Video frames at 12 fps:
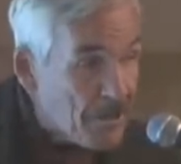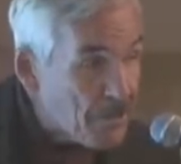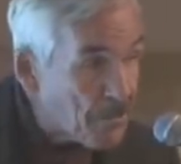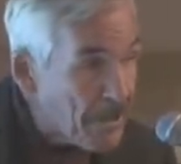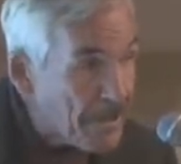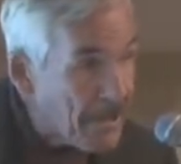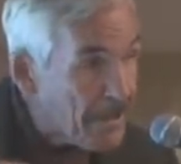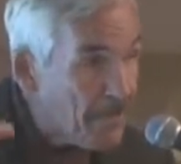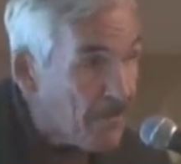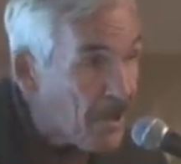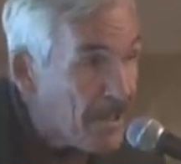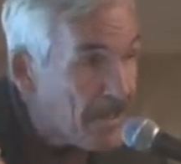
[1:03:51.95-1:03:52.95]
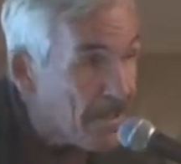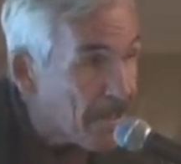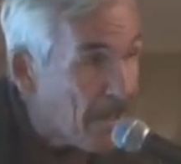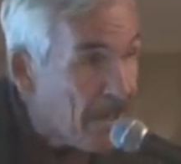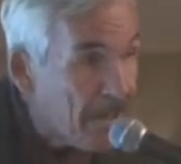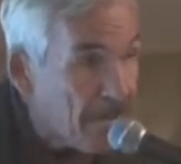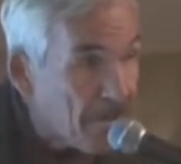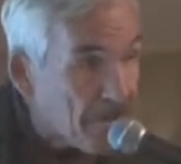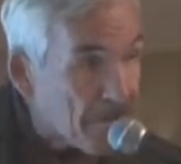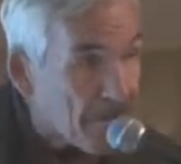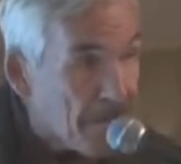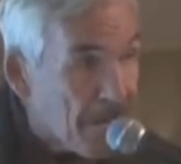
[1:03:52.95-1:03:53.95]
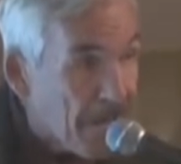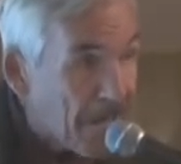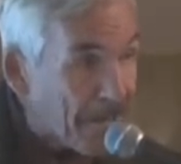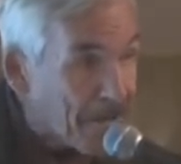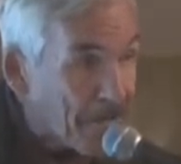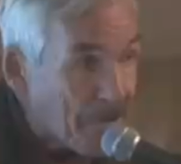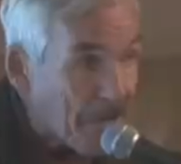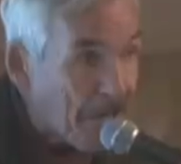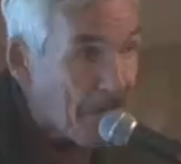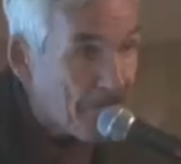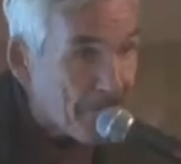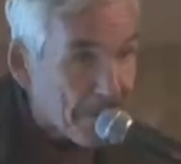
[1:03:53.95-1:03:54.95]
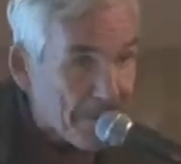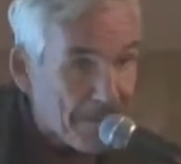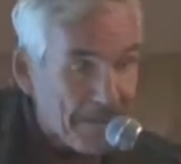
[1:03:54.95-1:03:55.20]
You can get invited to Ireland to a conference.